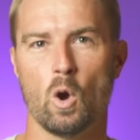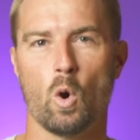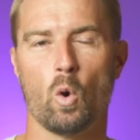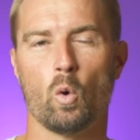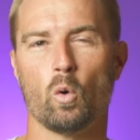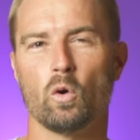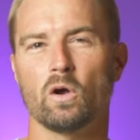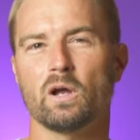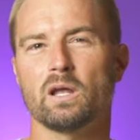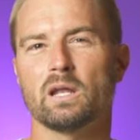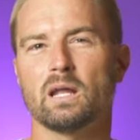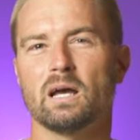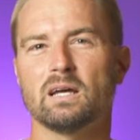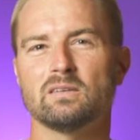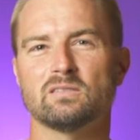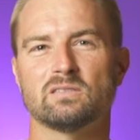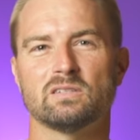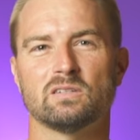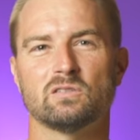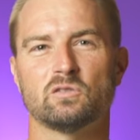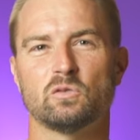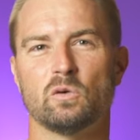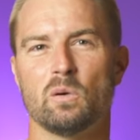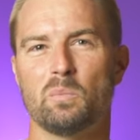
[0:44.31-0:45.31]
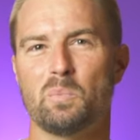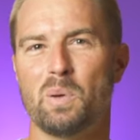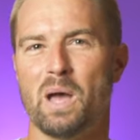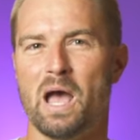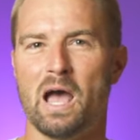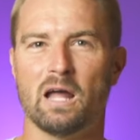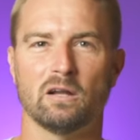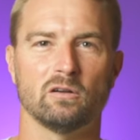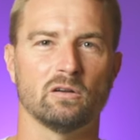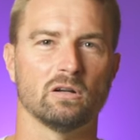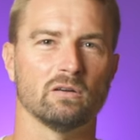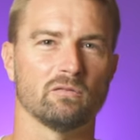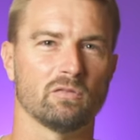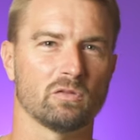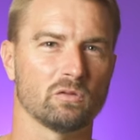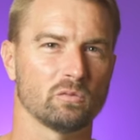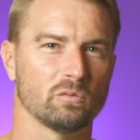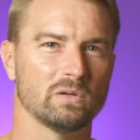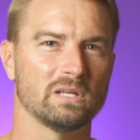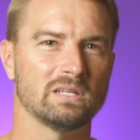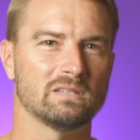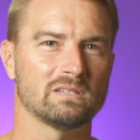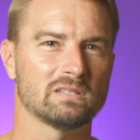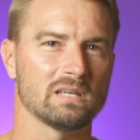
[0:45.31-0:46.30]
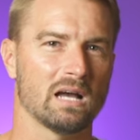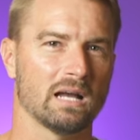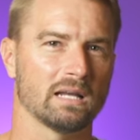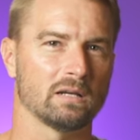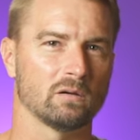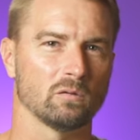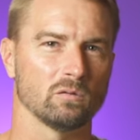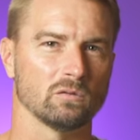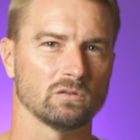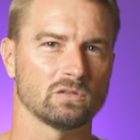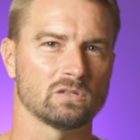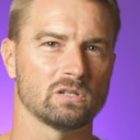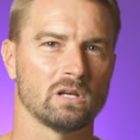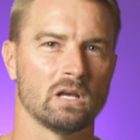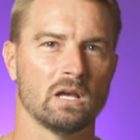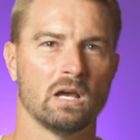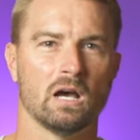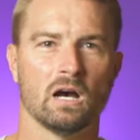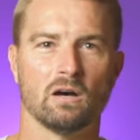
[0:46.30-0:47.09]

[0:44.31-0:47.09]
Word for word: organized into a pattern of three cycles